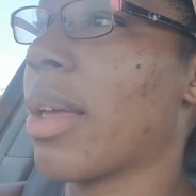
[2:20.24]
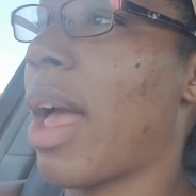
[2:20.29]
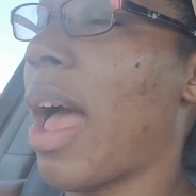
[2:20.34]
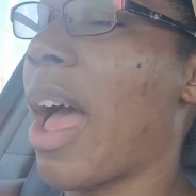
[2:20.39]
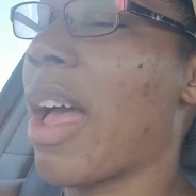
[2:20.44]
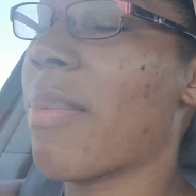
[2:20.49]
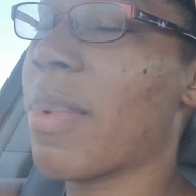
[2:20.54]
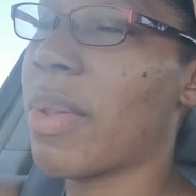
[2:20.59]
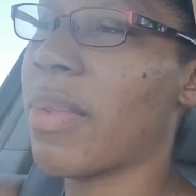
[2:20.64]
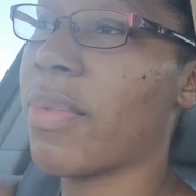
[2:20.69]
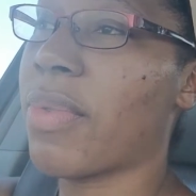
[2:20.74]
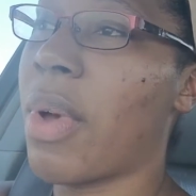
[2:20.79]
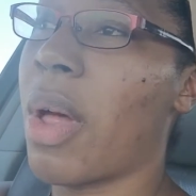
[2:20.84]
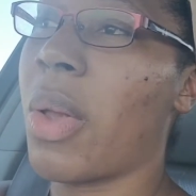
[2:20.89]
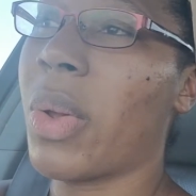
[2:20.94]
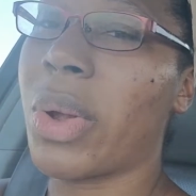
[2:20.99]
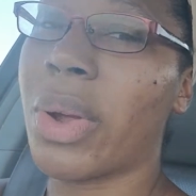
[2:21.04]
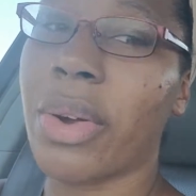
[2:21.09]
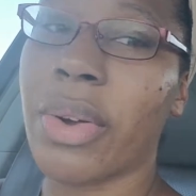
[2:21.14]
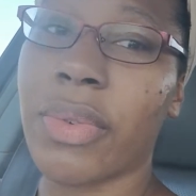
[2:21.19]
I've been
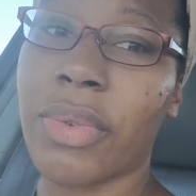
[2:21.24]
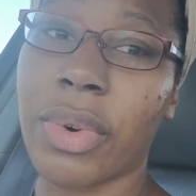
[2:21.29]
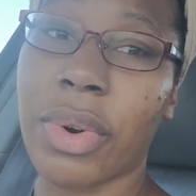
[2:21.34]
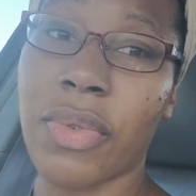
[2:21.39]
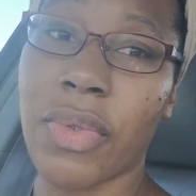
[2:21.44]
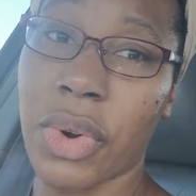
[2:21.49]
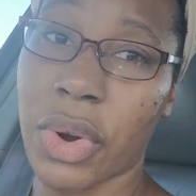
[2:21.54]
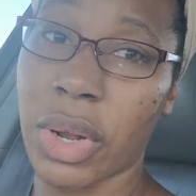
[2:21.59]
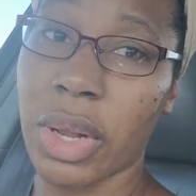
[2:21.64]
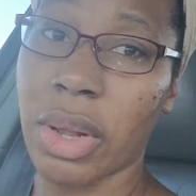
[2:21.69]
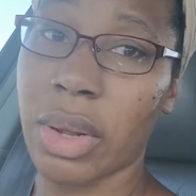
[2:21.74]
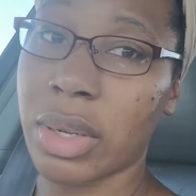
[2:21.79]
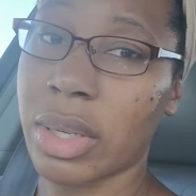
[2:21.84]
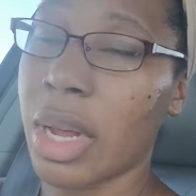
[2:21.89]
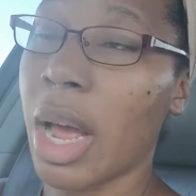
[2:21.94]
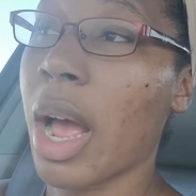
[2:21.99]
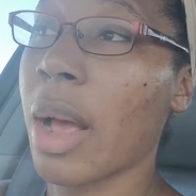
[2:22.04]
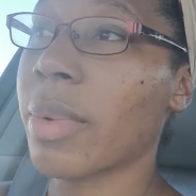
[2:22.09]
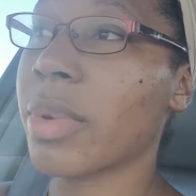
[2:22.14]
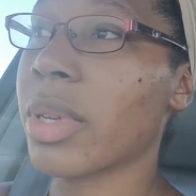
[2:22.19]
following her for a very long
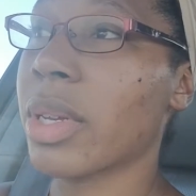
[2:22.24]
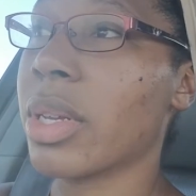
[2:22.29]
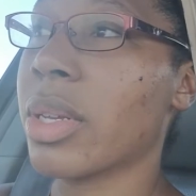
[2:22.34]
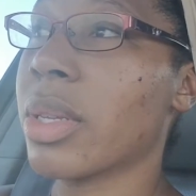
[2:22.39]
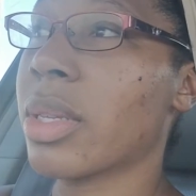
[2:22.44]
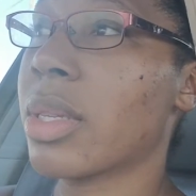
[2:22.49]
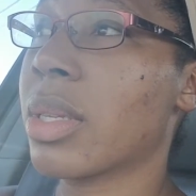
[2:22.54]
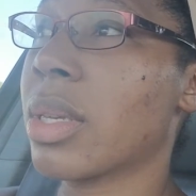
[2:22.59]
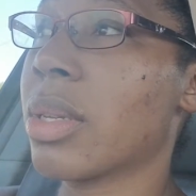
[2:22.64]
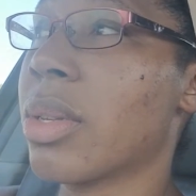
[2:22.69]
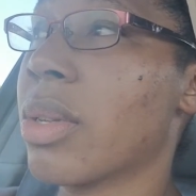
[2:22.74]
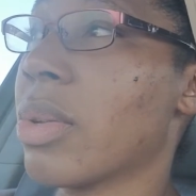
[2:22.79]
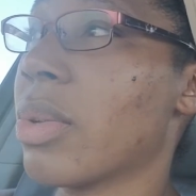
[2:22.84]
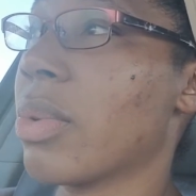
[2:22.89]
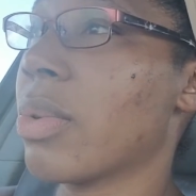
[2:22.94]
time. She used to do